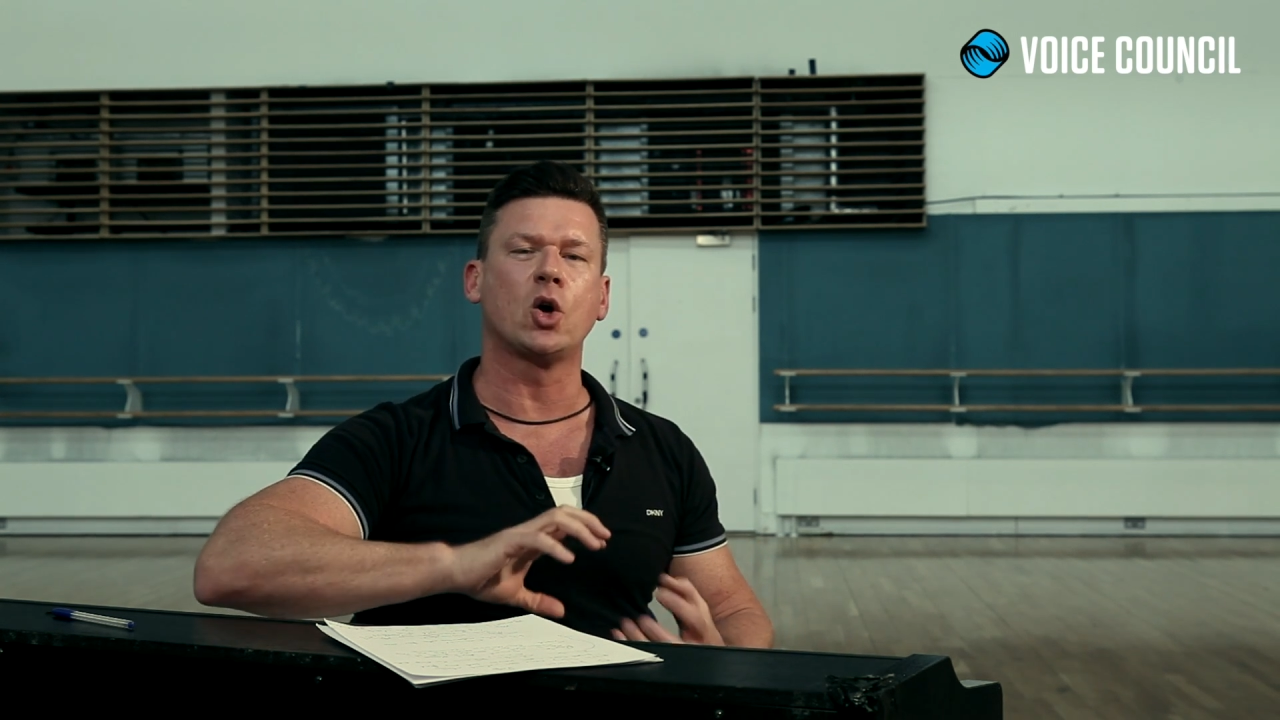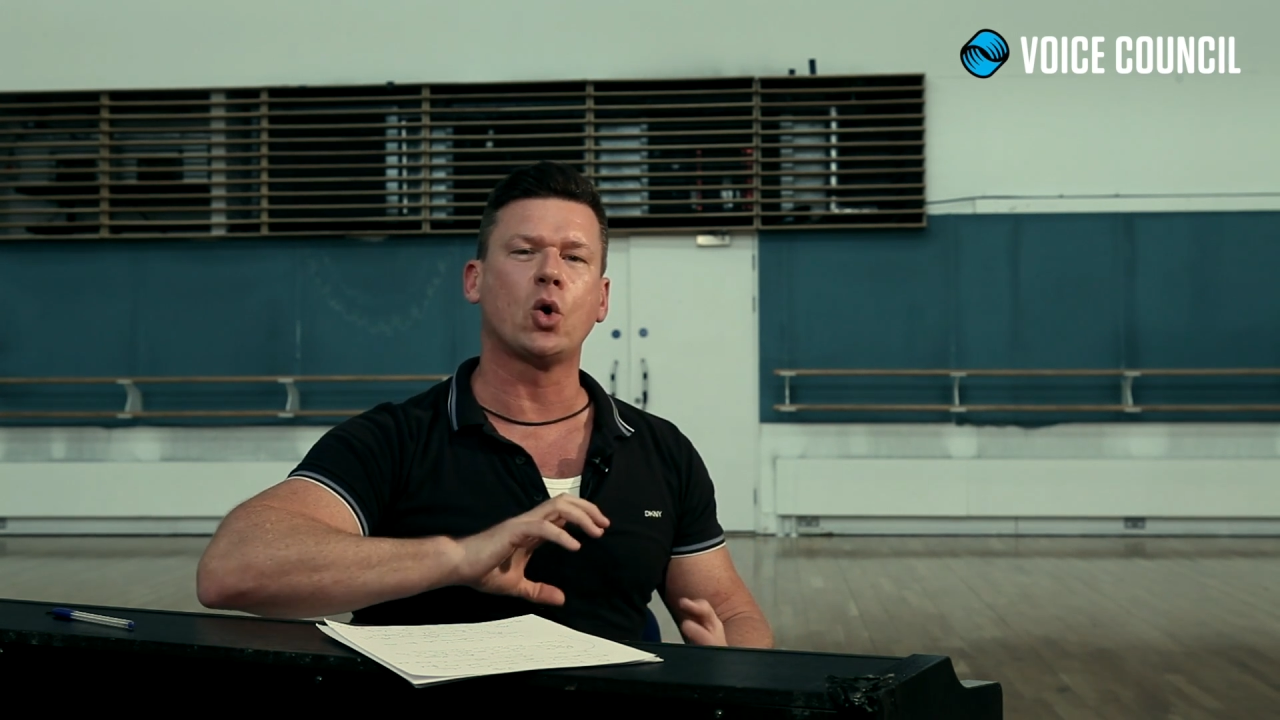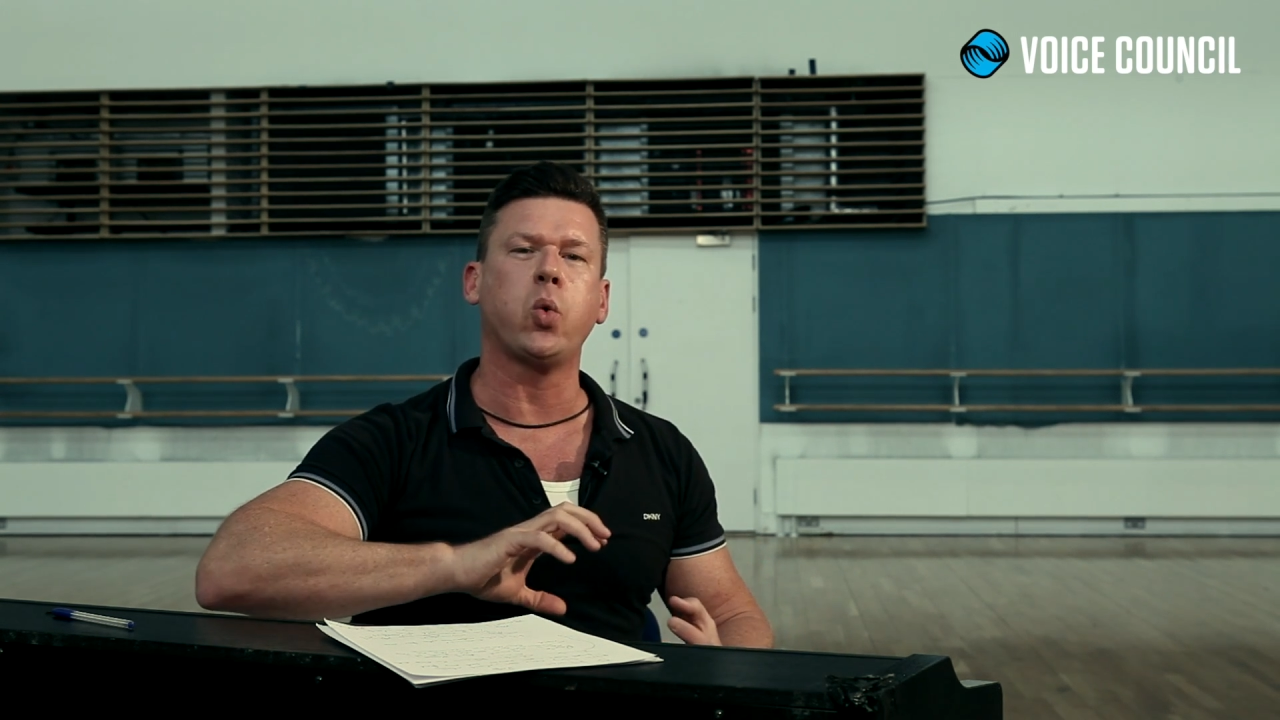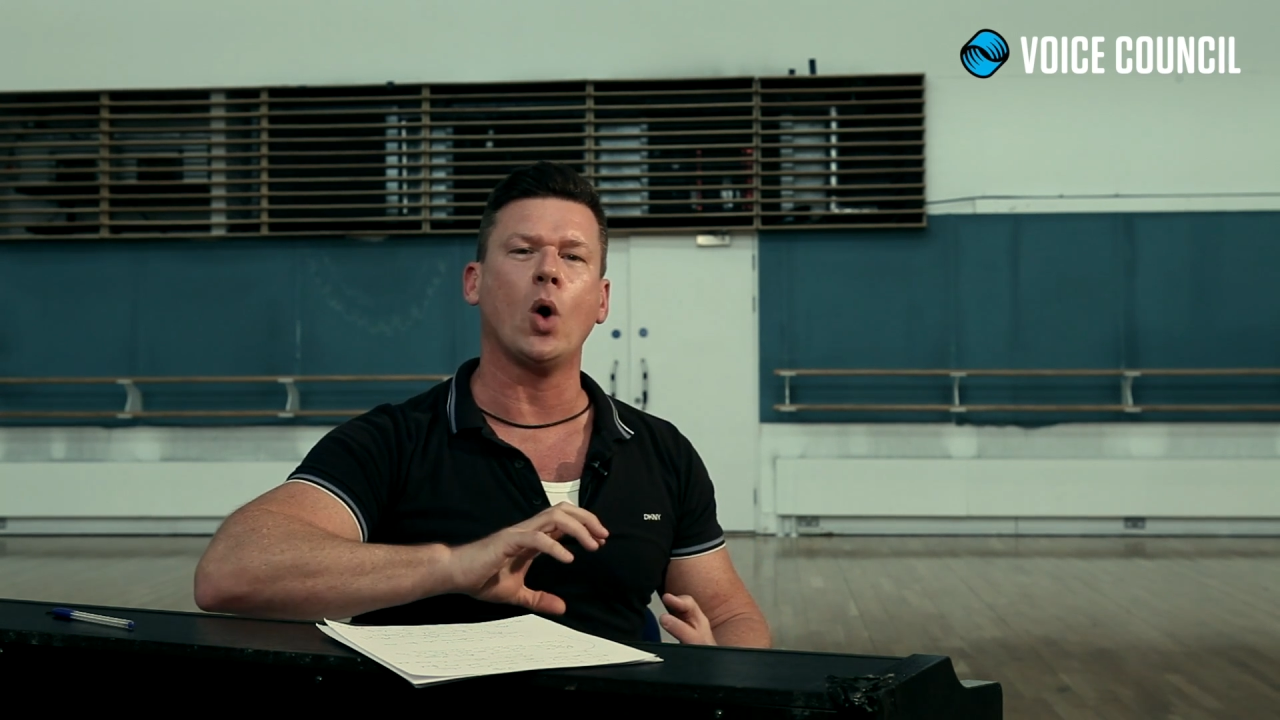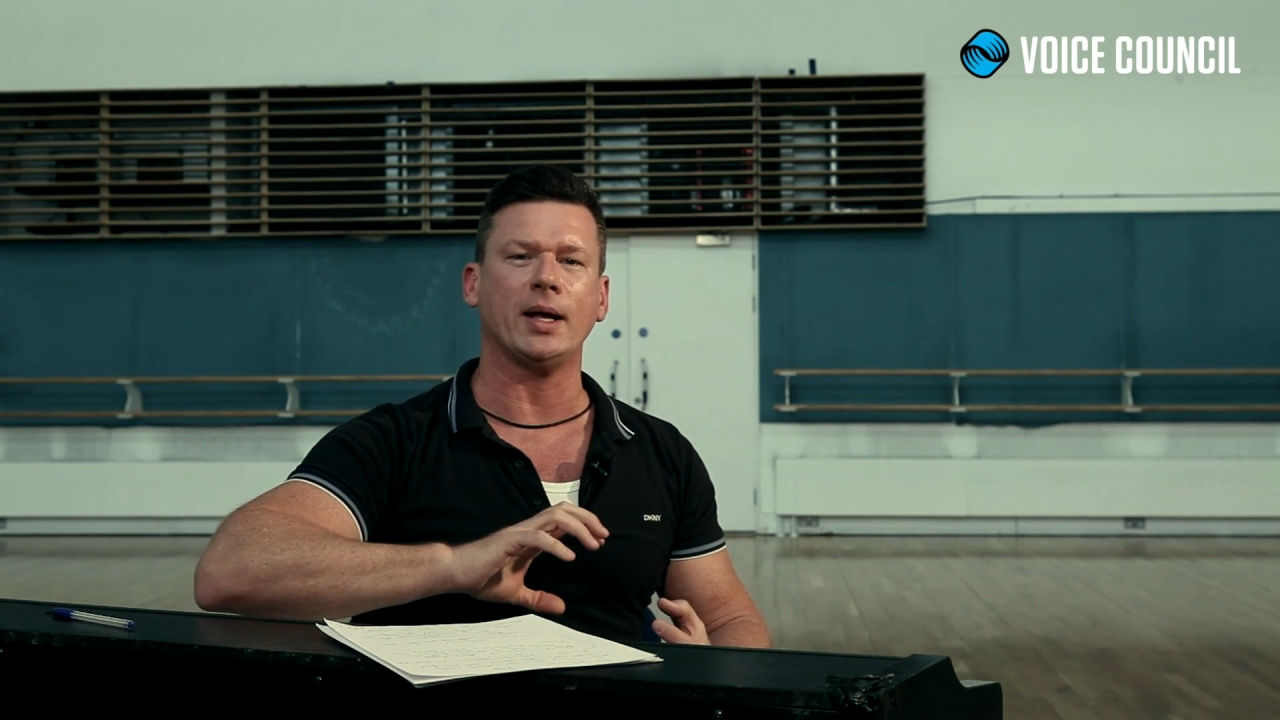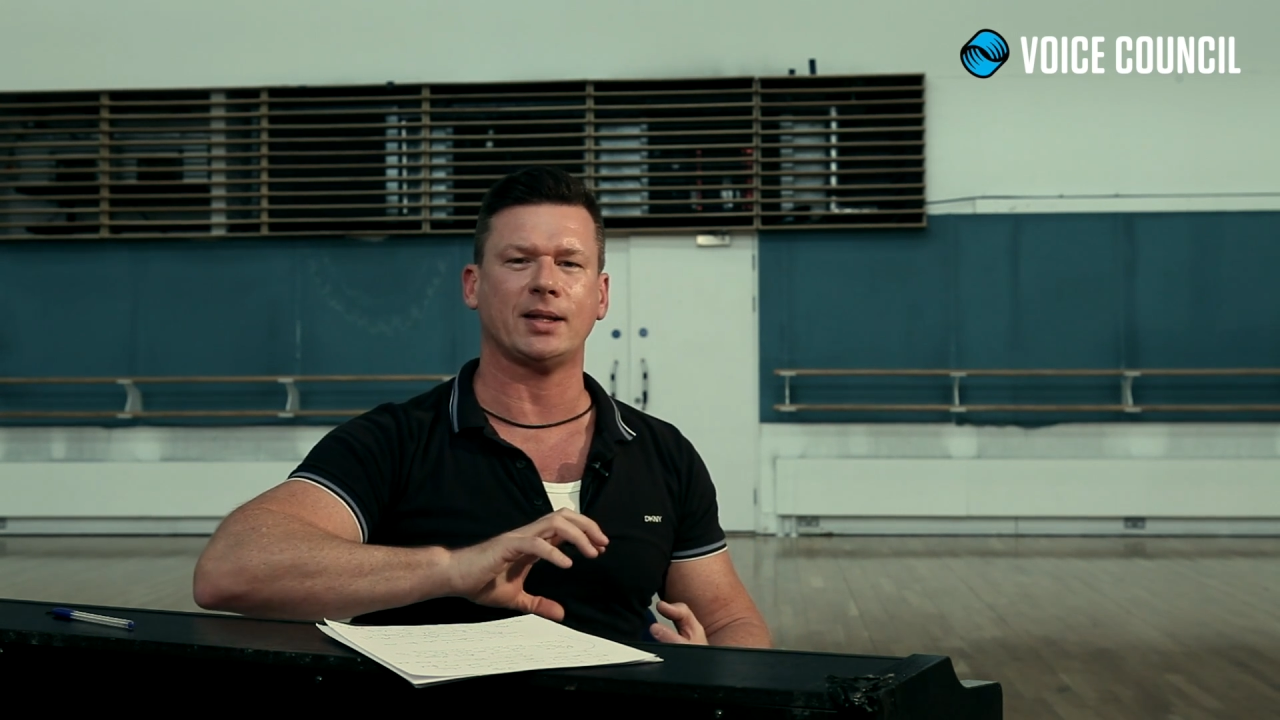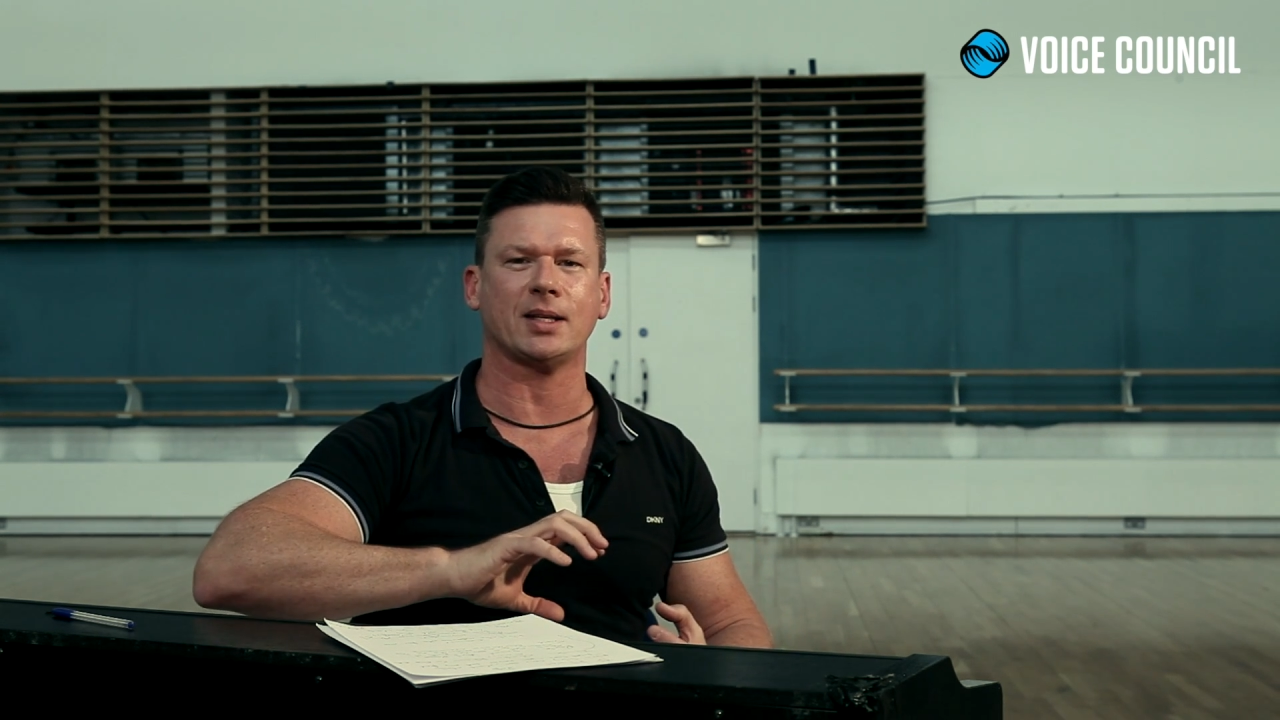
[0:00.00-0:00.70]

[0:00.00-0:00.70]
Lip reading: quite